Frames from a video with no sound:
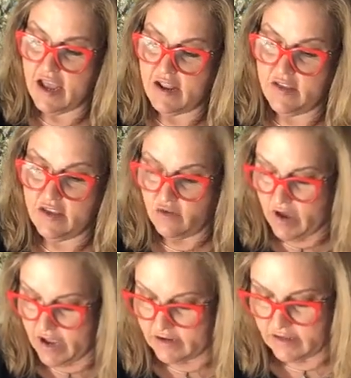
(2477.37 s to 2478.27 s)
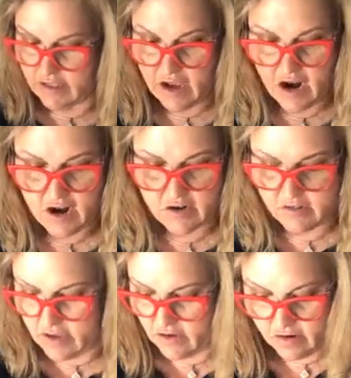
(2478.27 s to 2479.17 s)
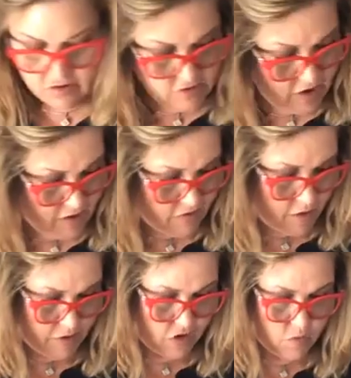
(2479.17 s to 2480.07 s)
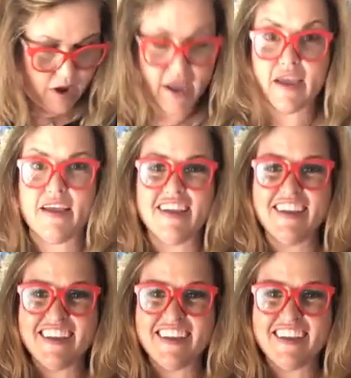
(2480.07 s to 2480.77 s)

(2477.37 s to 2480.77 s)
Anything you add to the cart that you have coming your way?